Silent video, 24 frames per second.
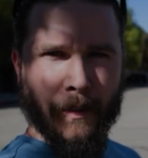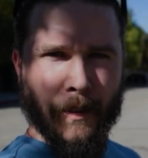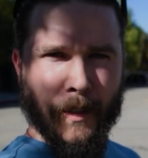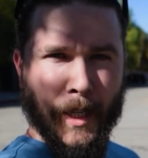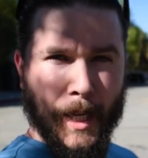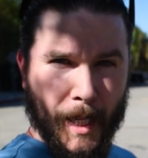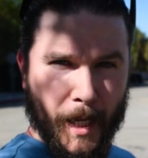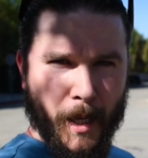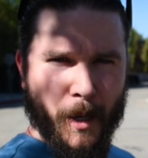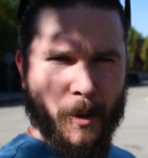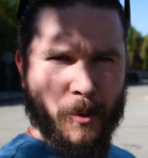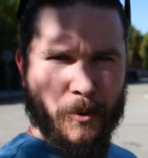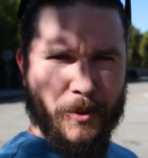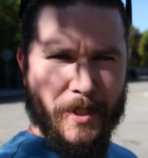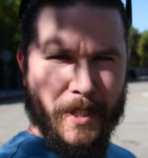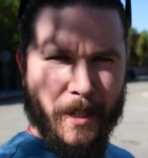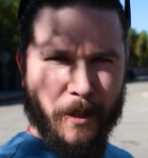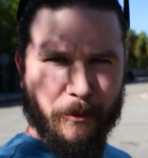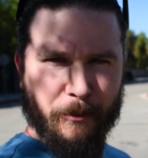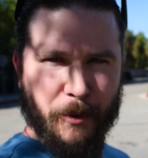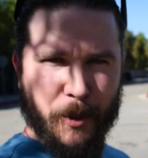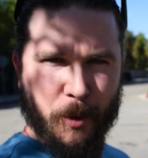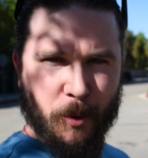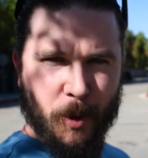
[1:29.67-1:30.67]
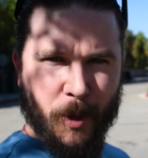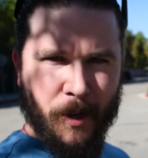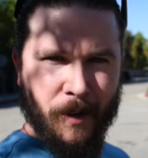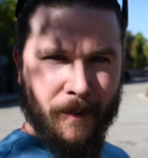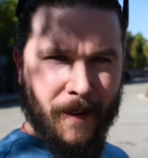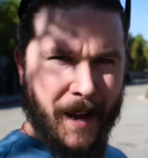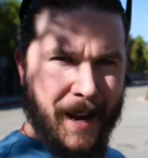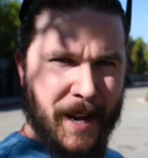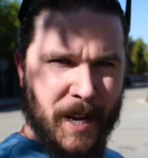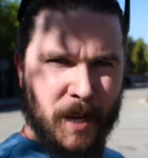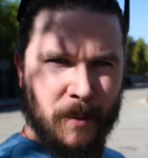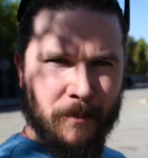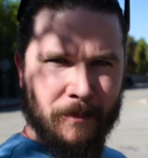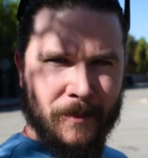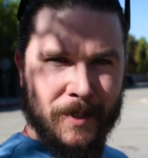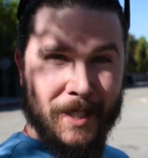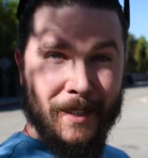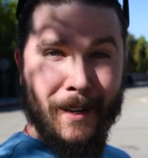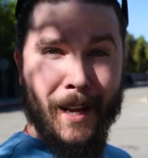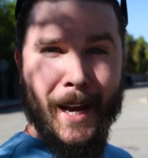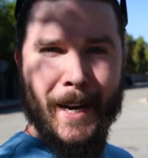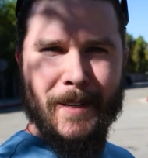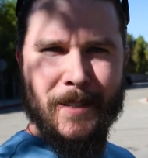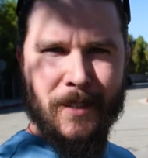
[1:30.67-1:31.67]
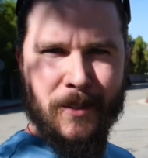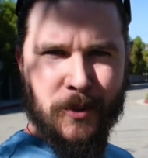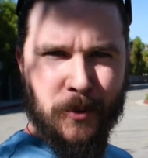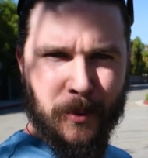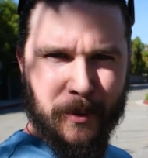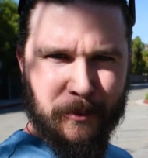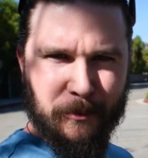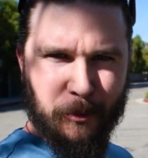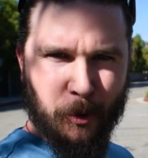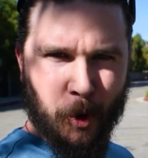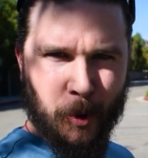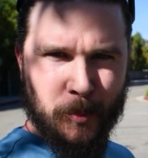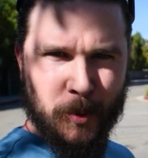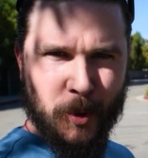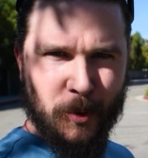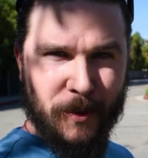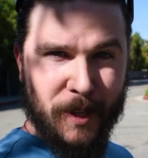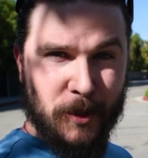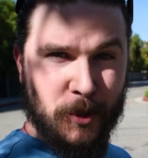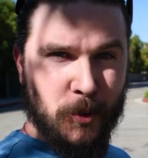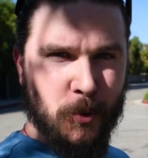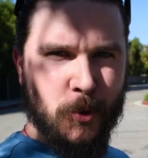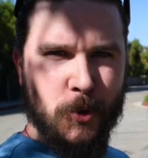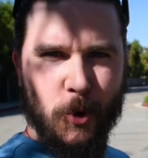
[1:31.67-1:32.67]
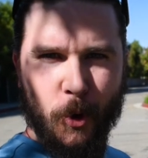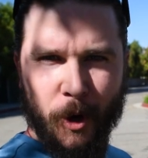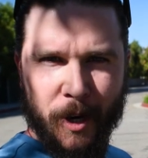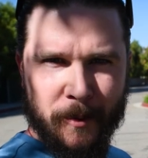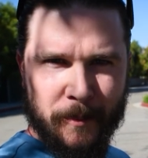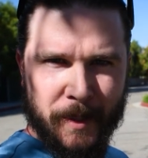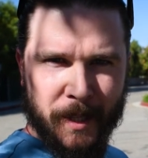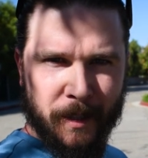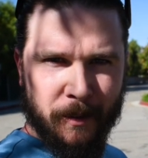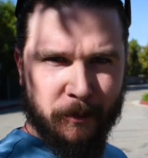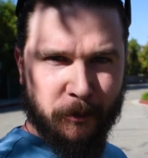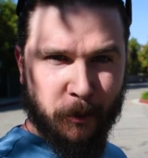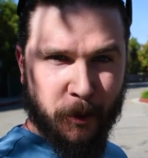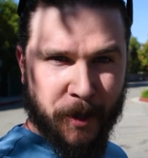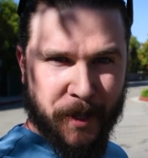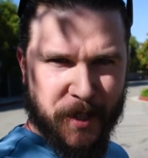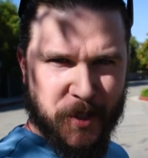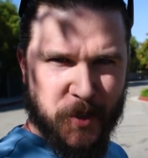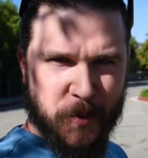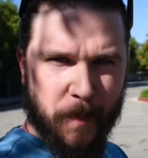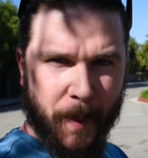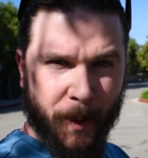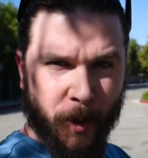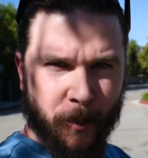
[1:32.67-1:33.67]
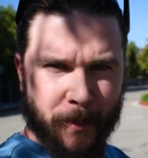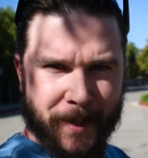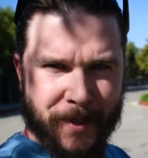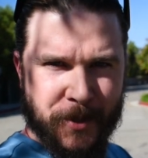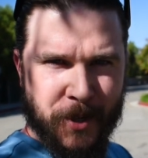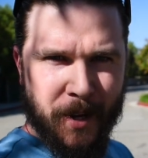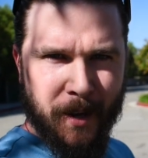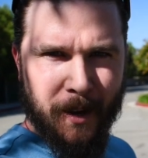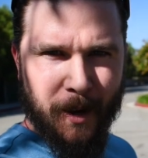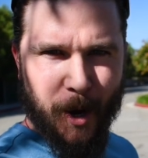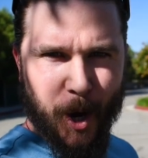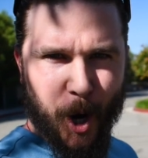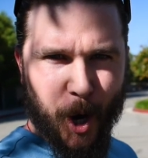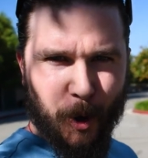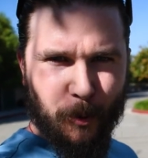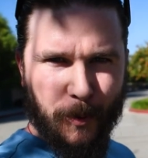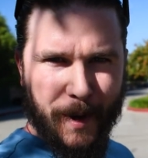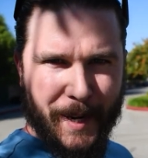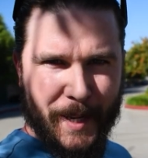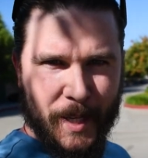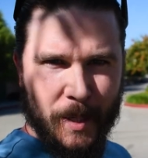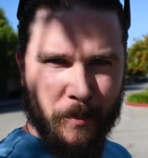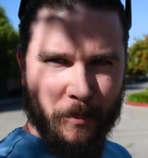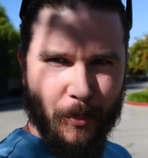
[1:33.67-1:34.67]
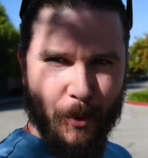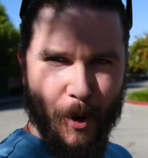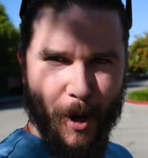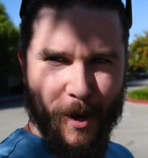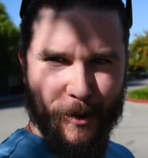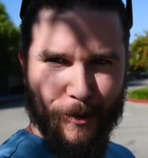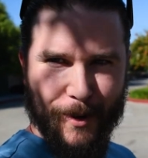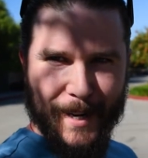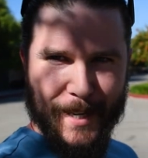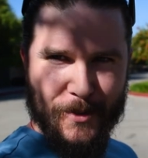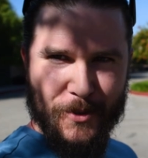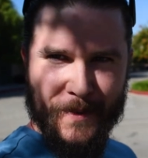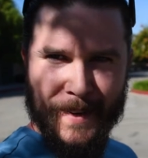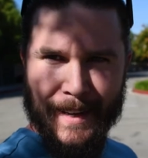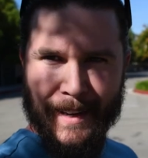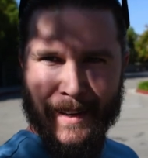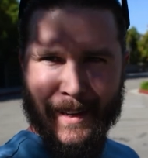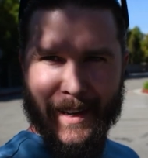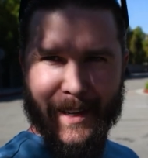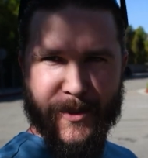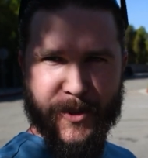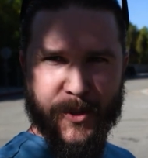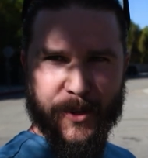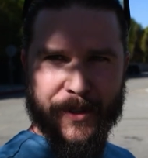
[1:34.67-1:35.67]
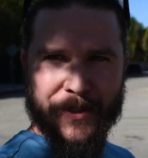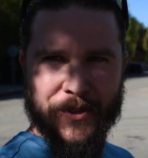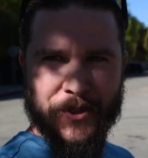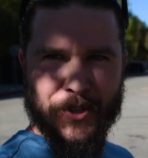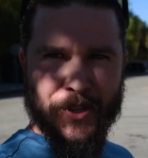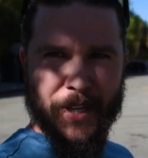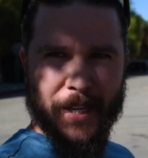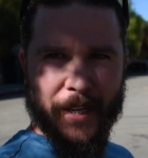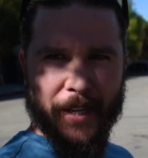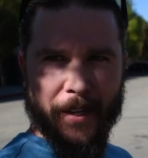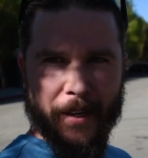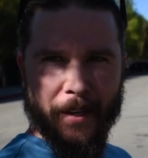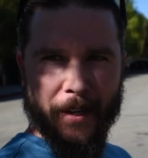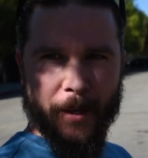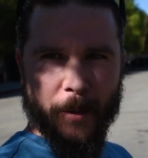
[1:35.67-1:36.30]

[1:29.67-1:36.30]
Hello, dear viewer. I am delighted to inform you that you joined me for an experiment already in progress. As you can see,